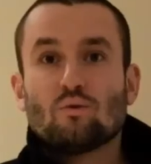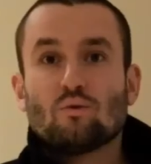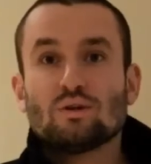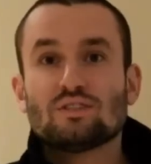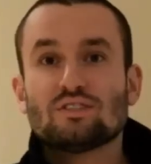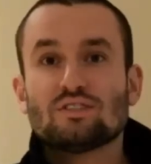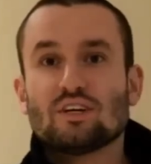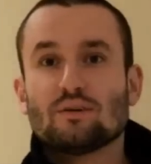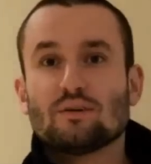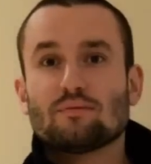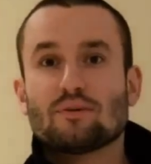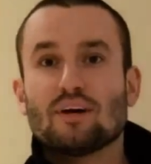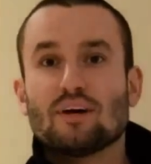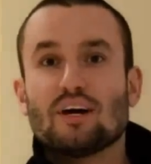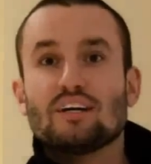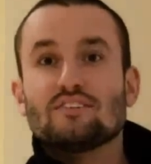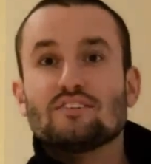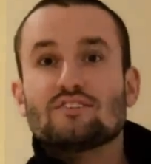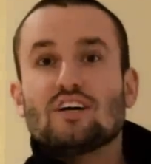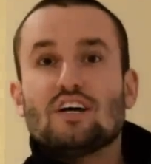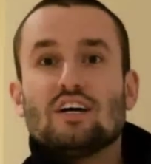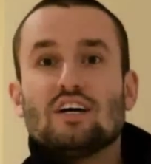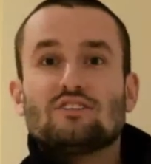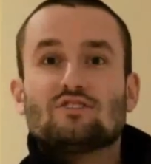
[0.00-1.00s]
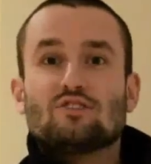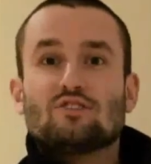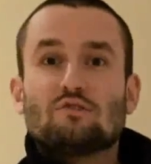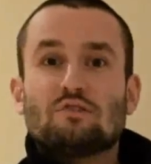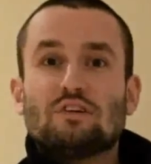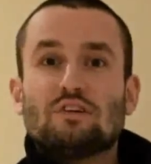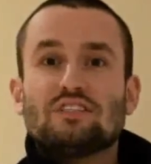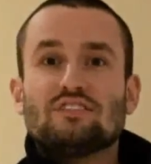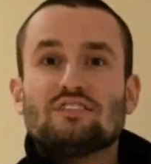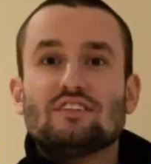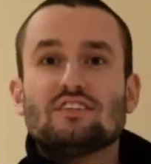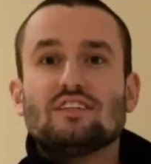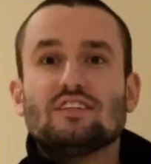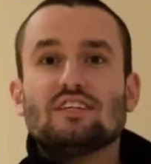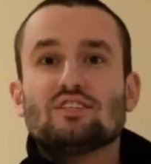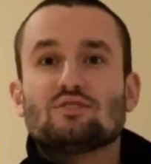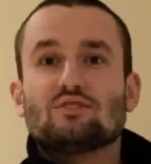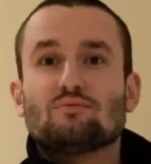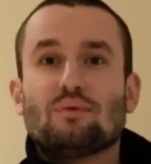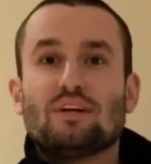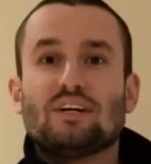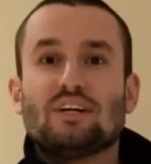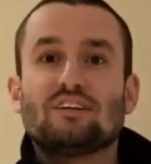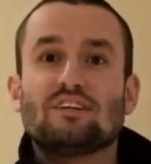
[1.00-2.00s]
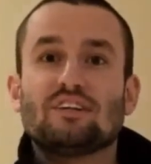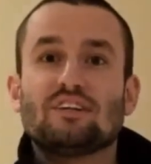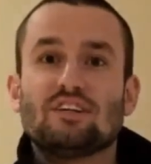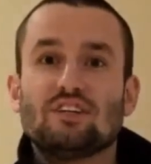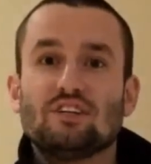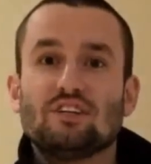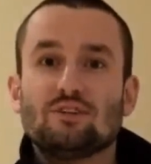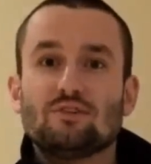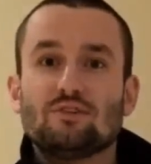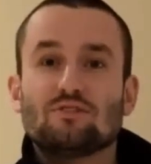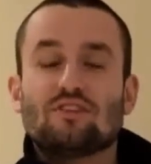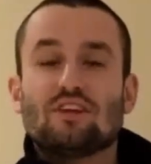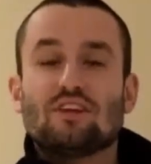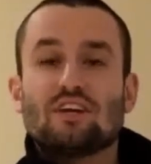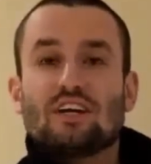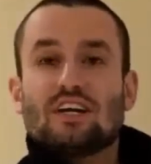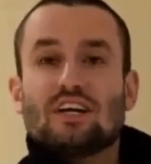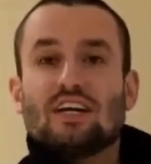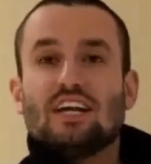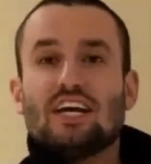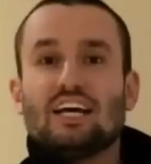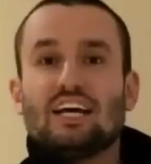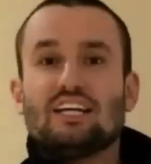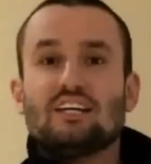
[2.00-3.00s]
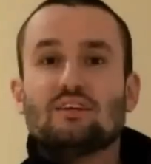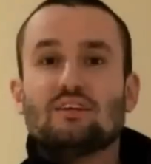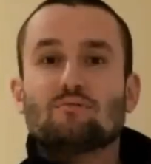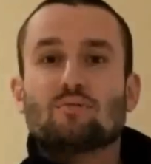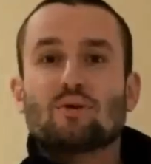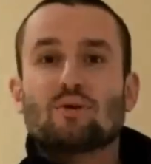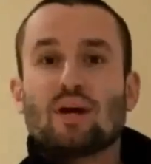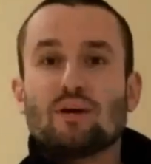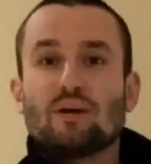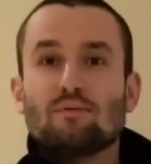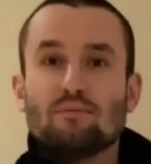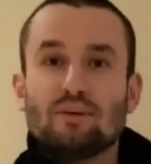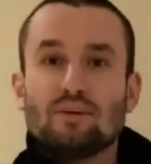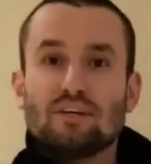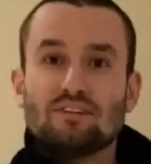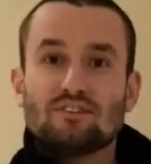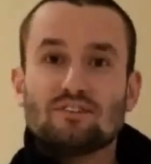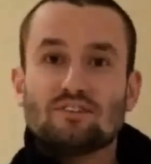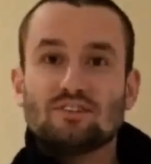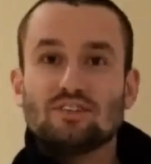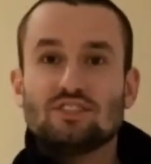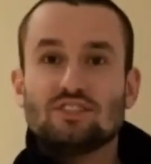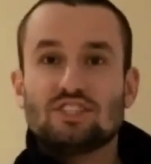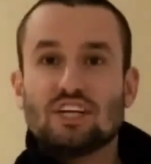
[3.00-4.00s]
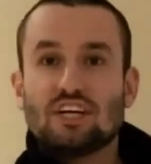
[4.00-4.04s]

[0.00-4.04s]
What's up, guys? So recently it's been in the news that Canadian Prime Minister